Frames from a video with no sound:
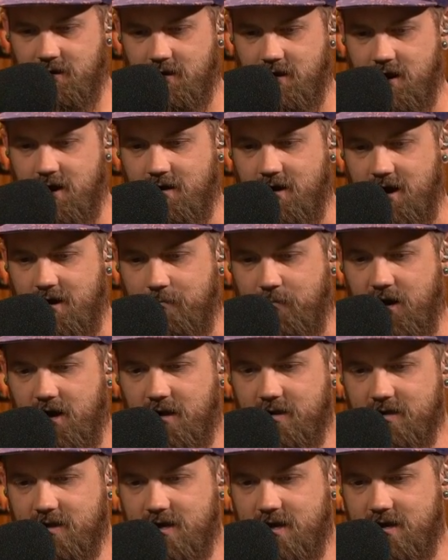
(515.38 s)
All right.
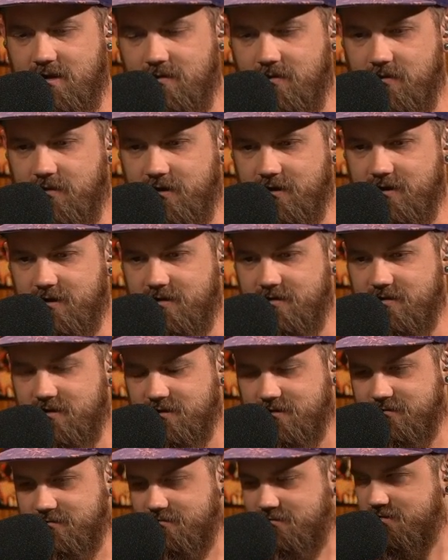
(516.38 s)
Apparently, the
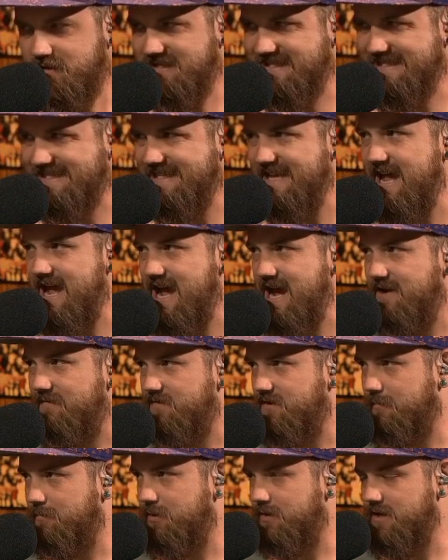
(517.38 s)
the the staff,
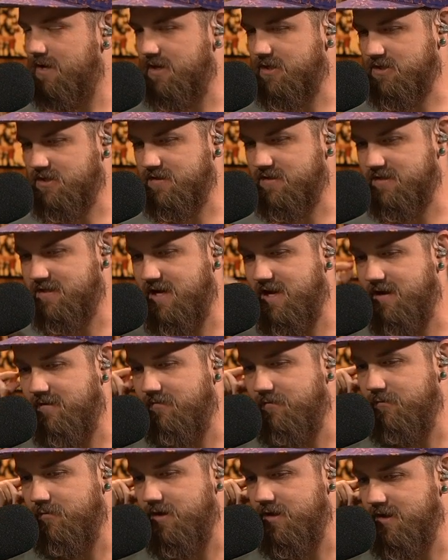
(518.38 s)
the production staff,
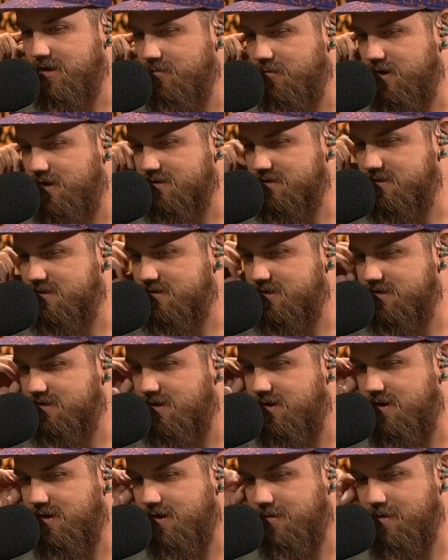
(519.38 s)
really wants us to
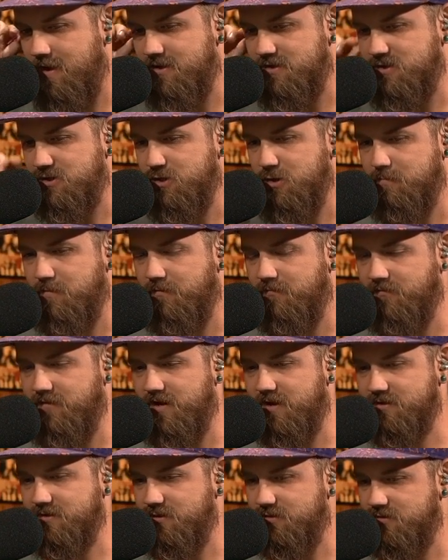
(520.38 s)
talk about
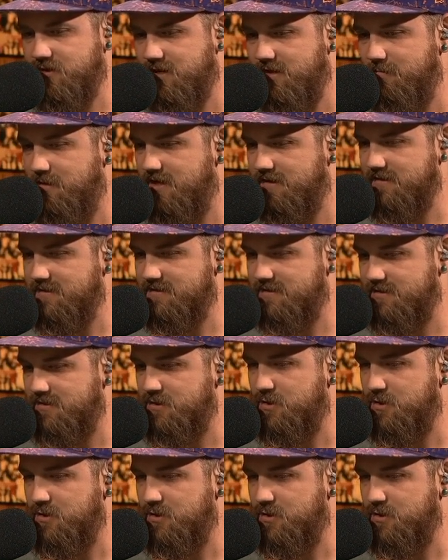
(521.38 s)
Superflex. They're trying to make this a